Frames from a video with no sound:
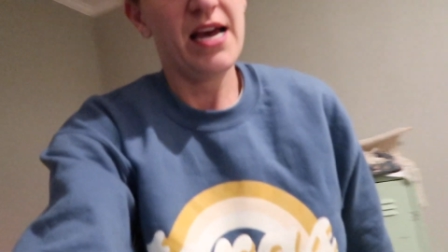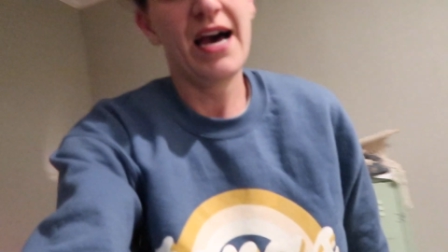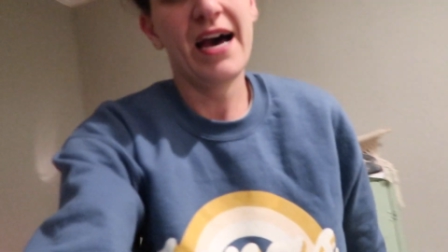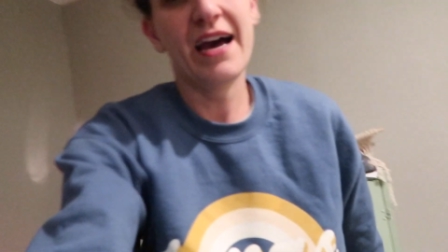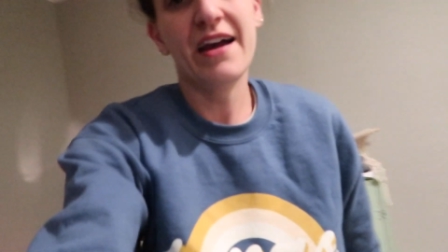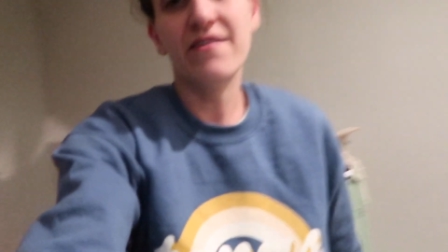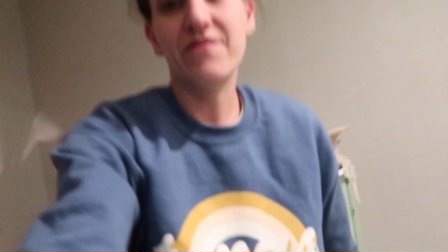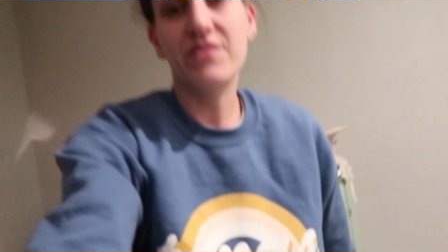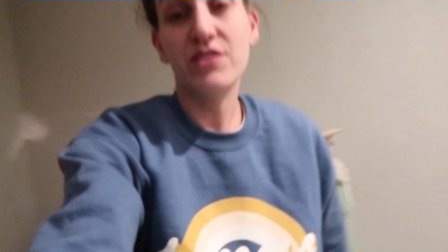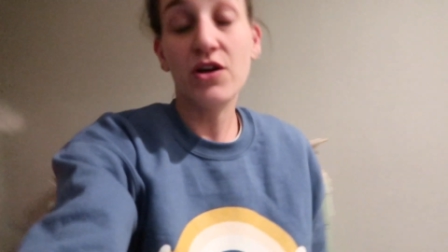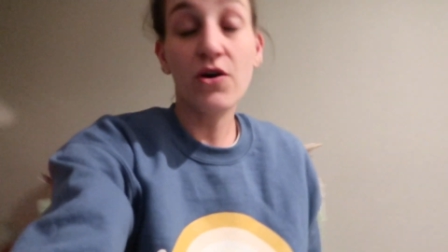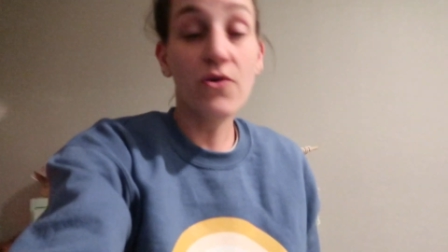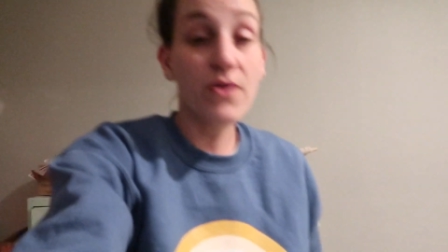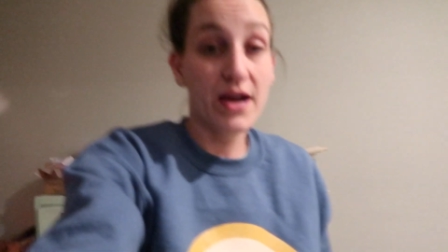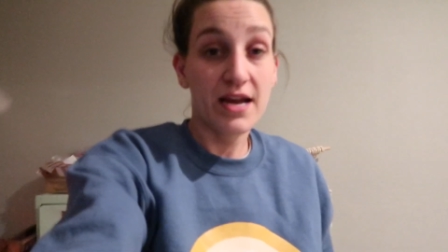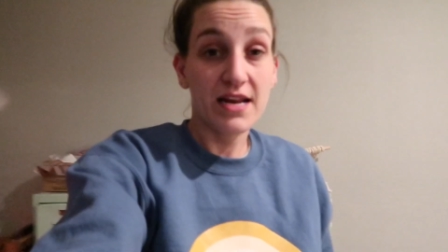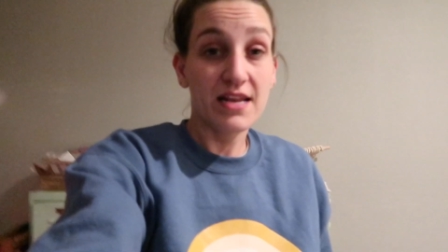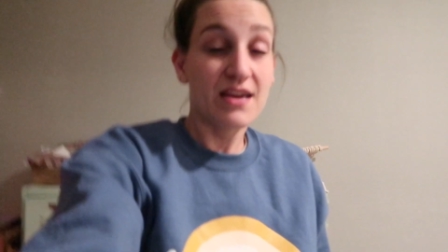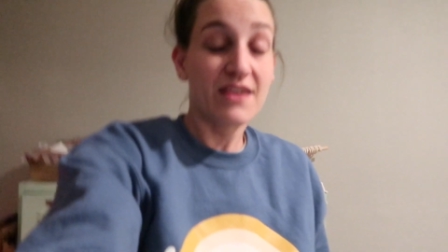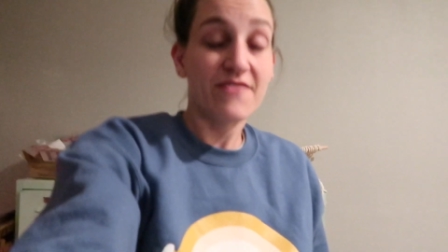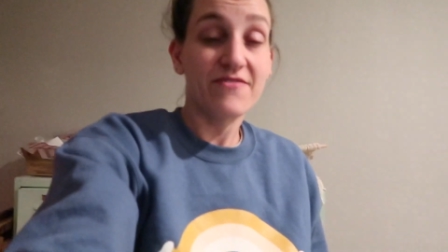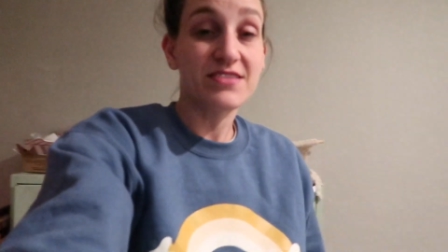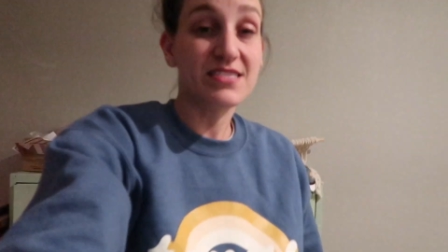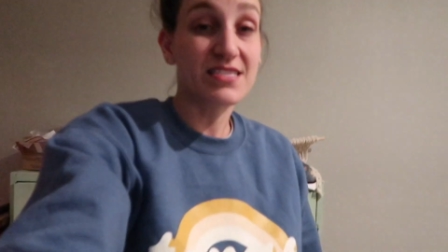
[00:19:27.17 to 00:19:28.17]
I have no
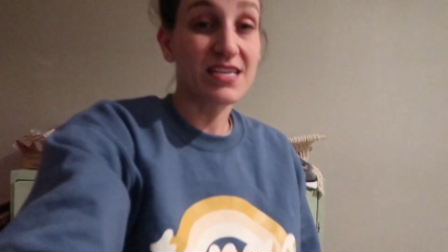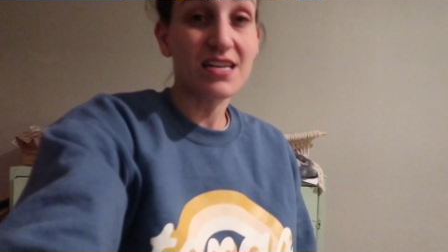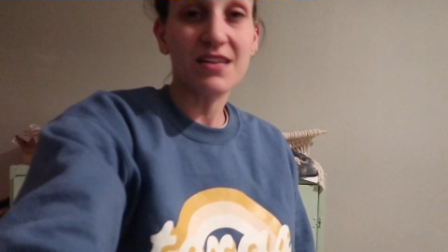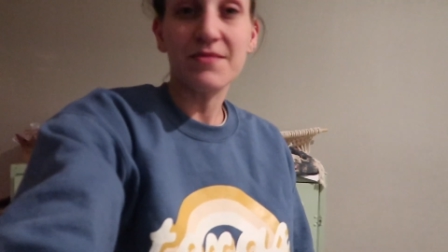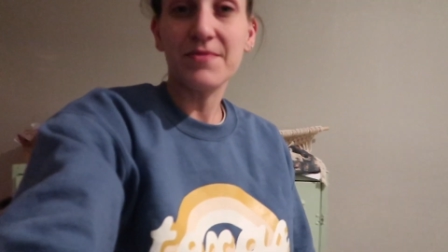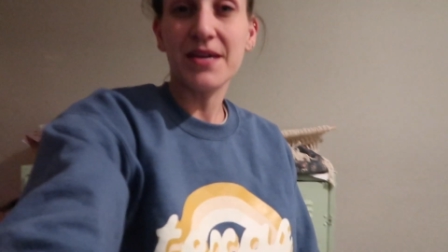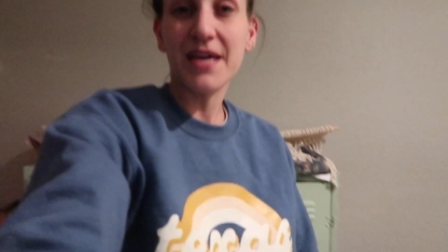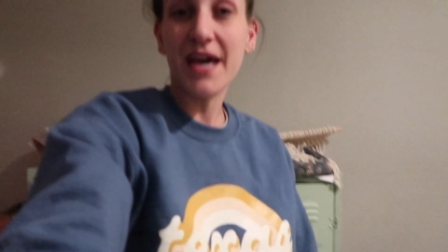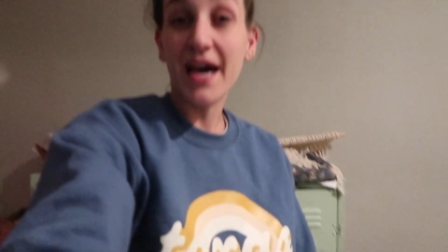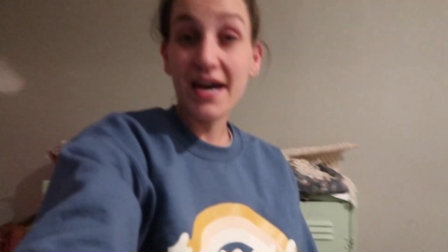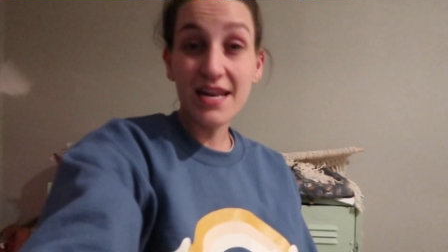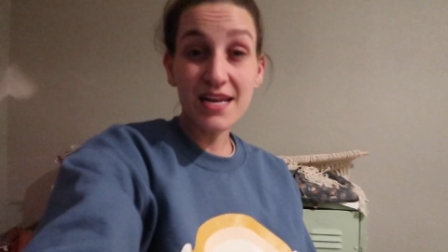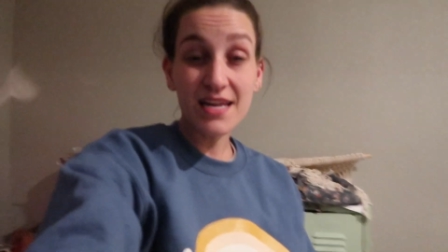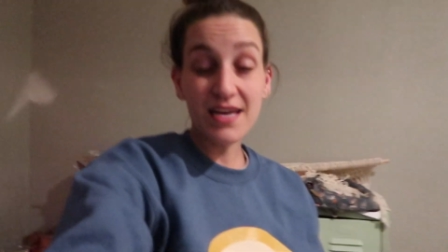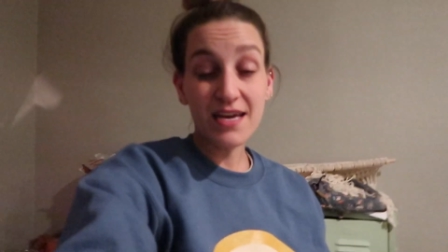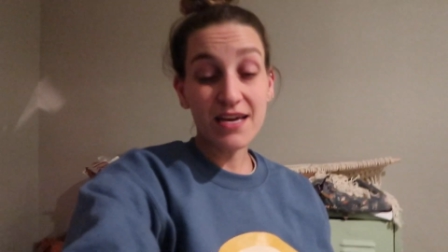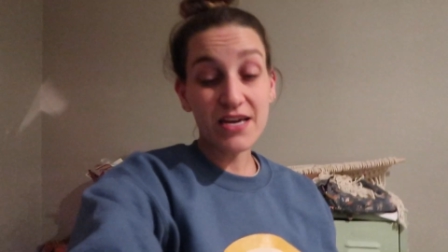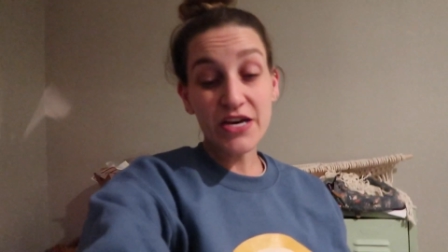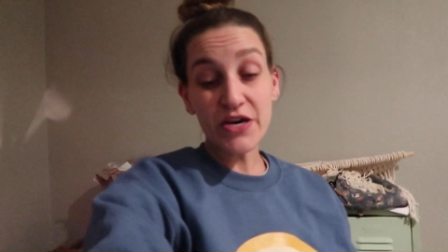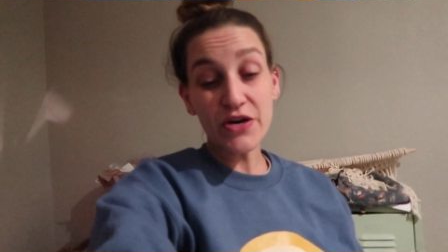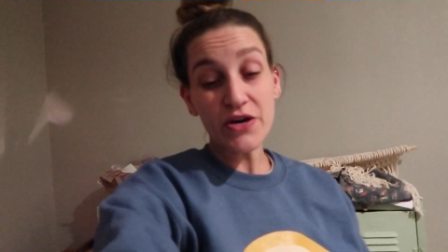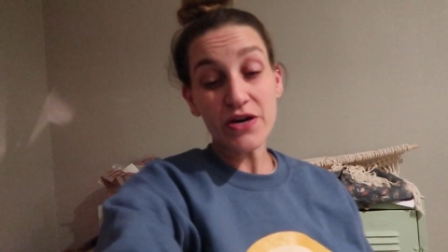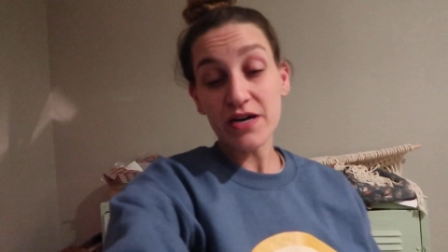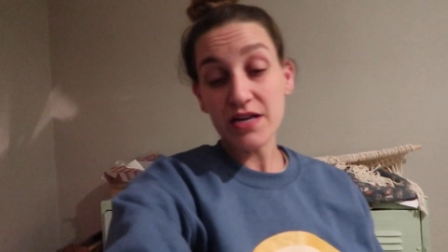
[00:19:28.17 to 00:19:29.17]
idea if it's gonna be
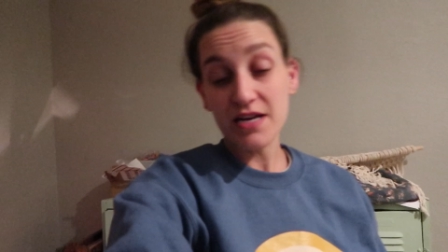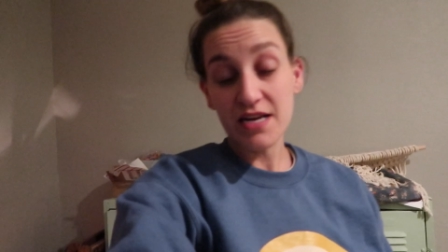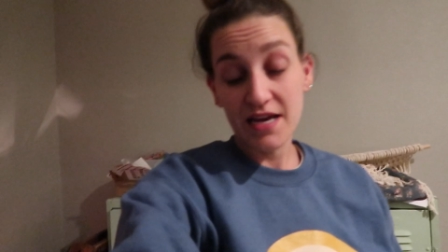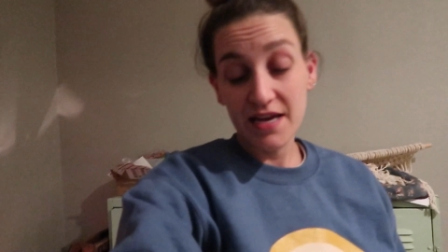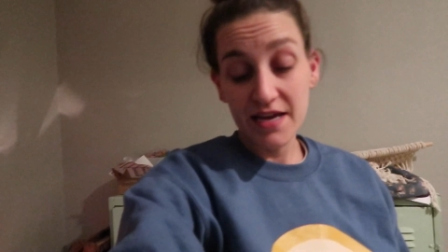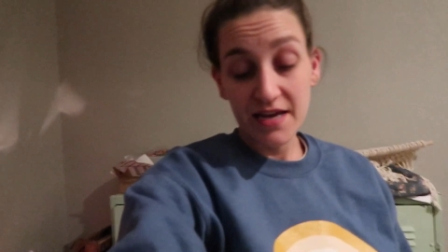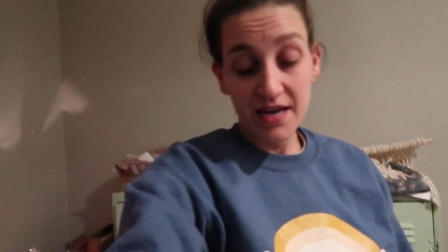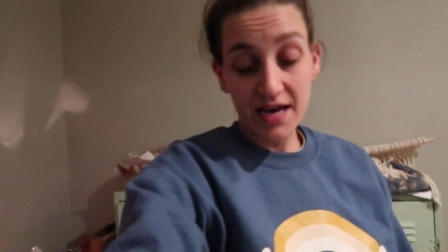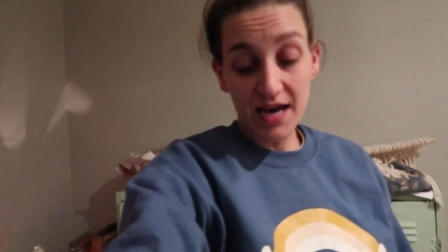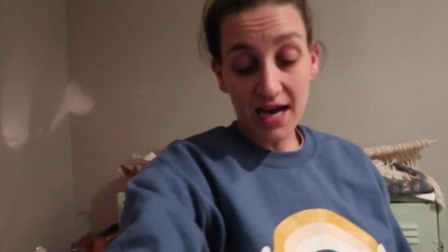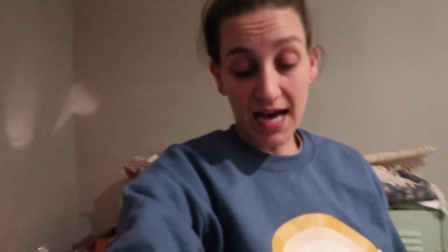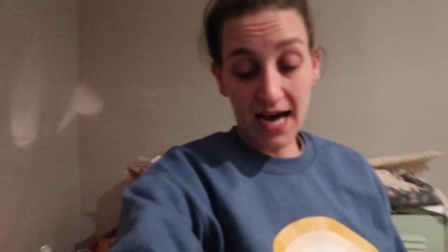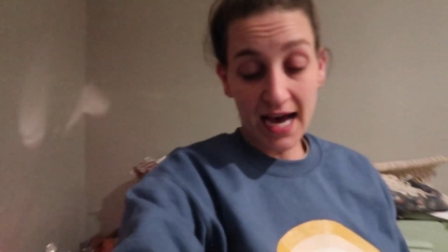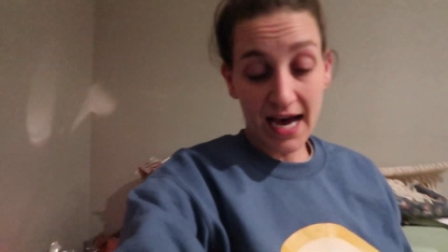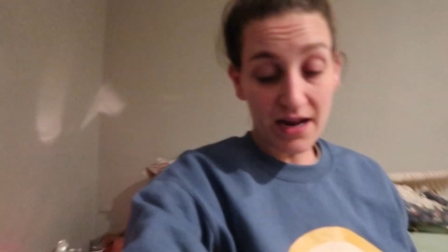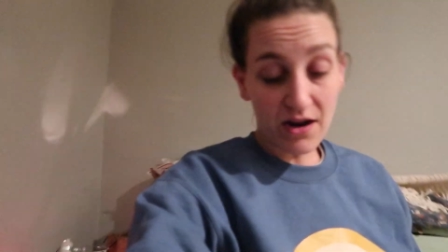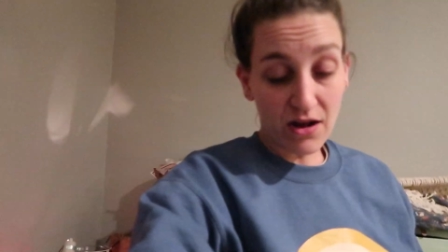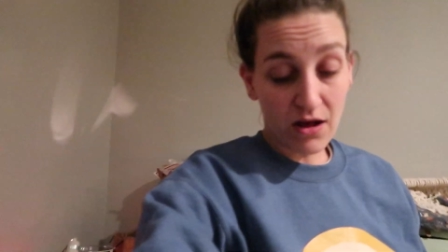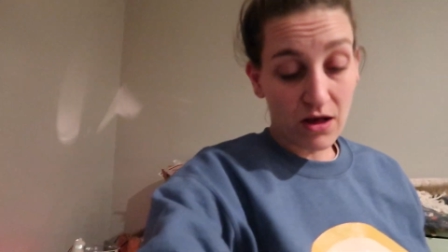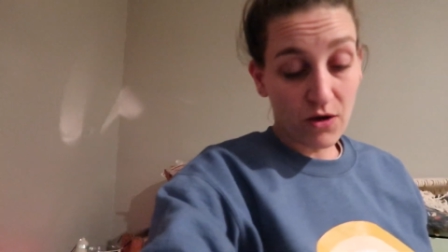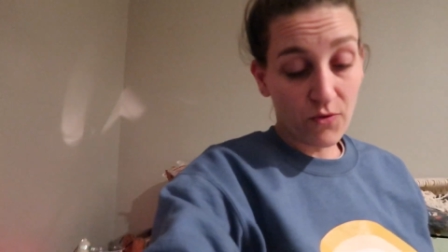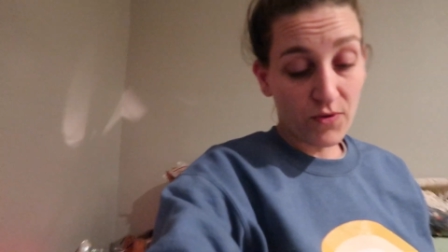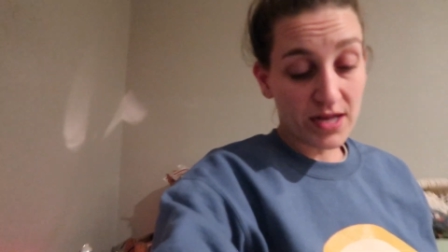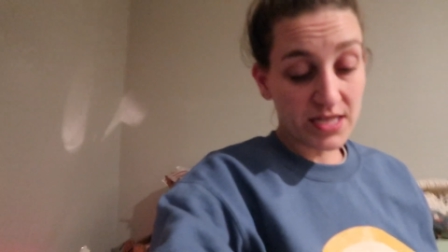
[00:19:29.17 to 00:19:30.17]
any good at
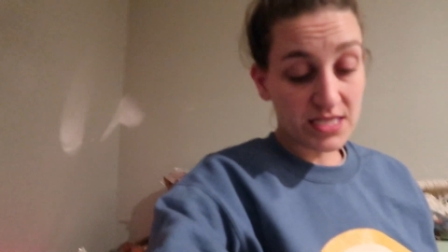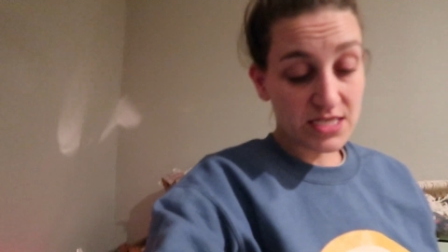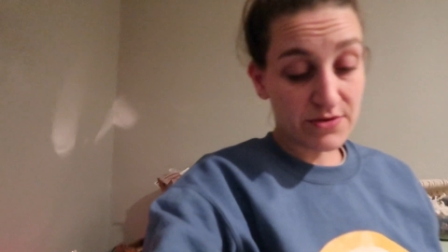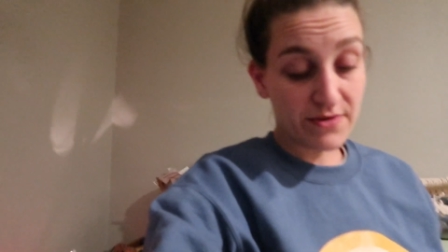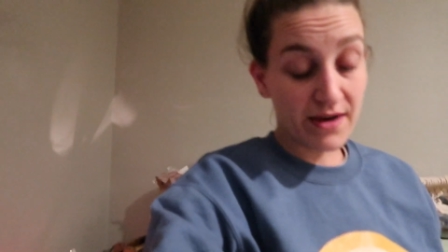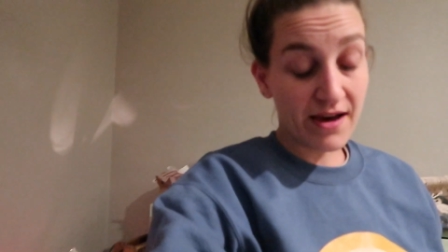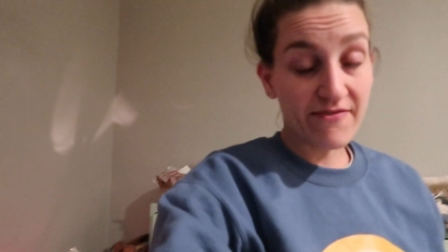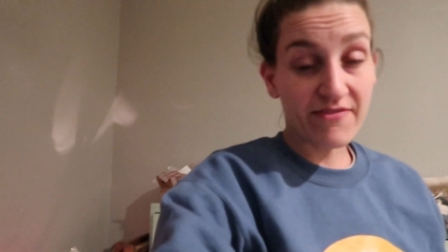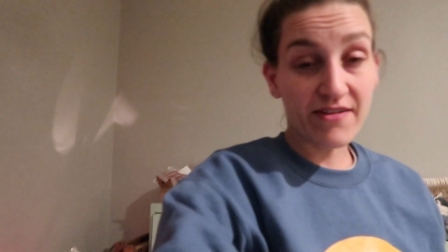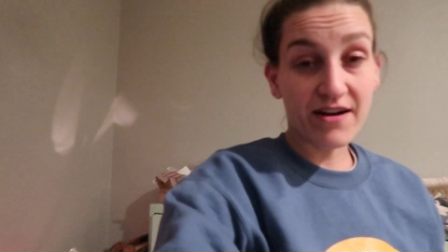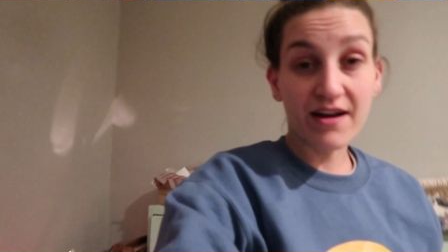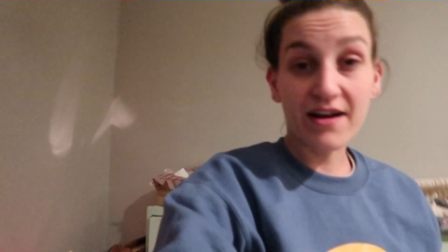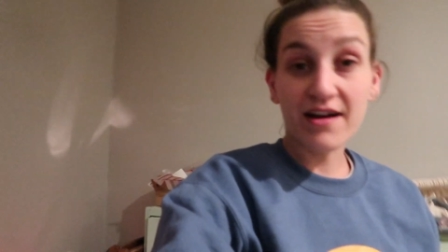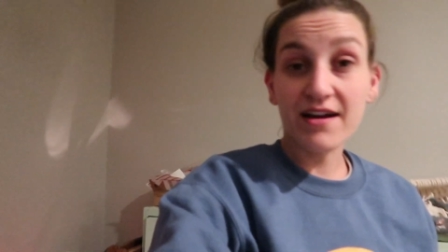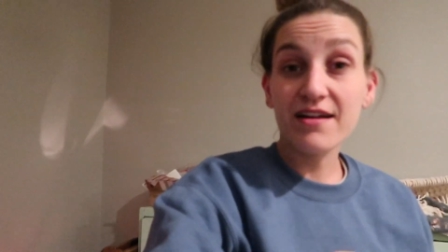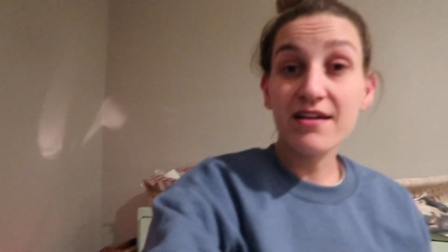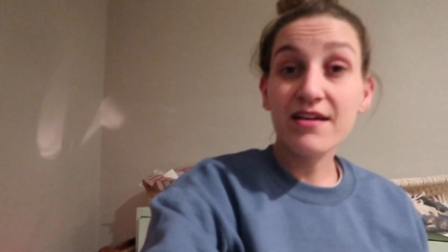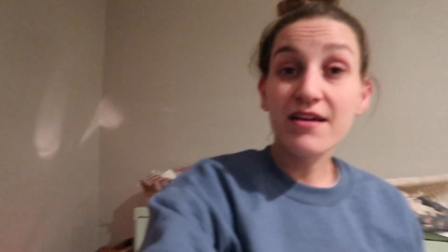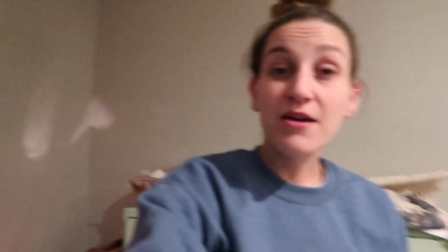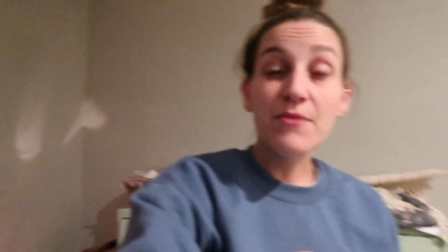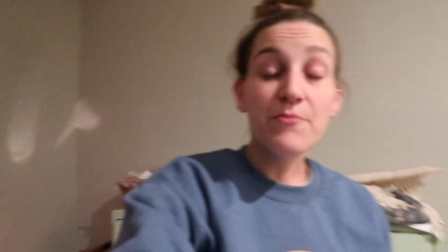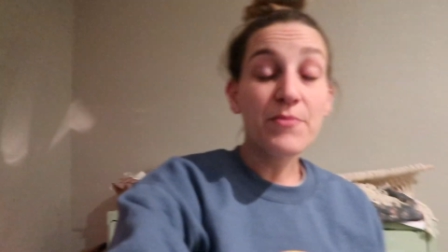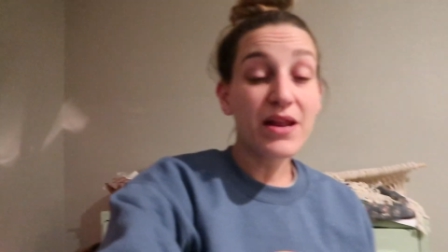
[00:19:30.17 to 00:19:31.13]
all whatsoever.